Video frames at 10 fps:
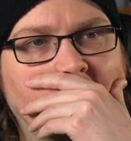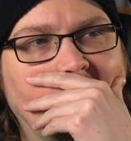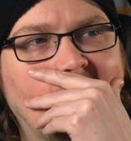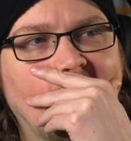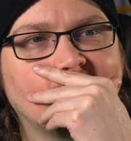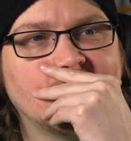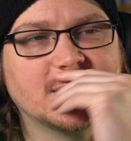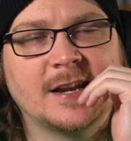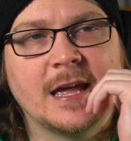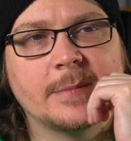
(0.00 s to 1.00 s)
and how that
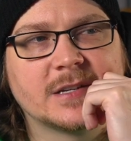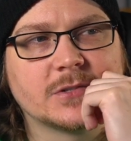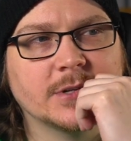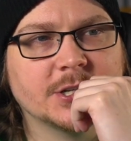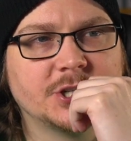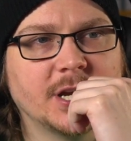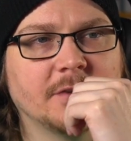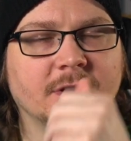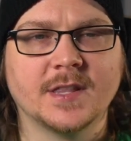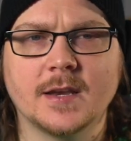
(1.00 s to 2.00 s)
dynamic's going to
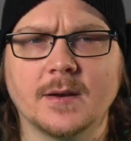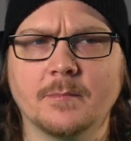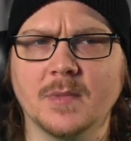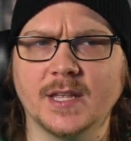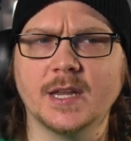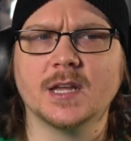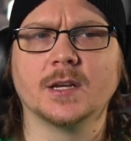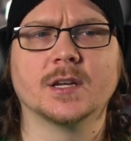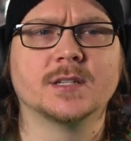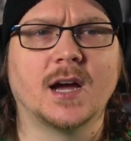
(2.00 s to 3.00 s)
shift. And then Mileena
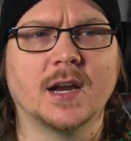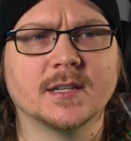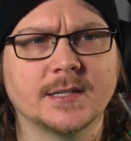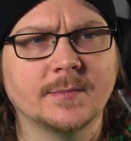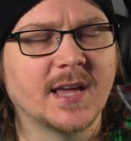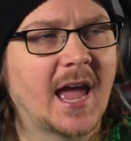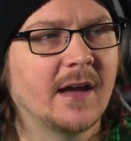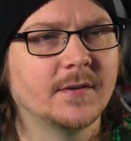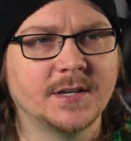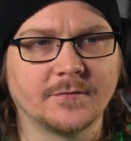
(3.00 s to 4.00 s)
and Kitana seem to
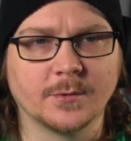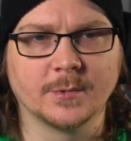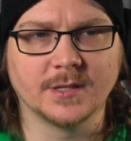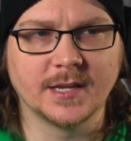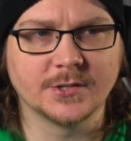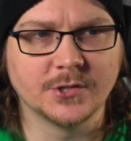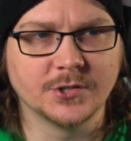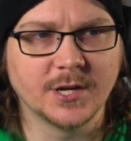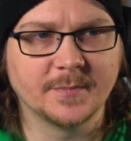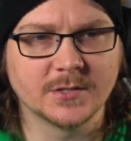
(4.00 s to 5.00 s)
have a different
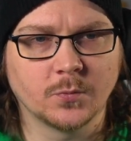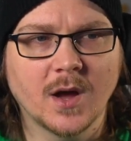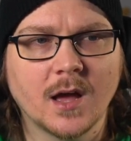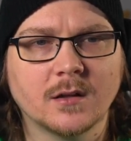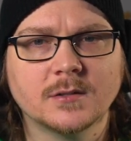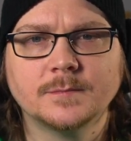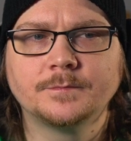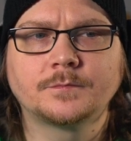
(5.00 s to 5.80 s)
relationship as well.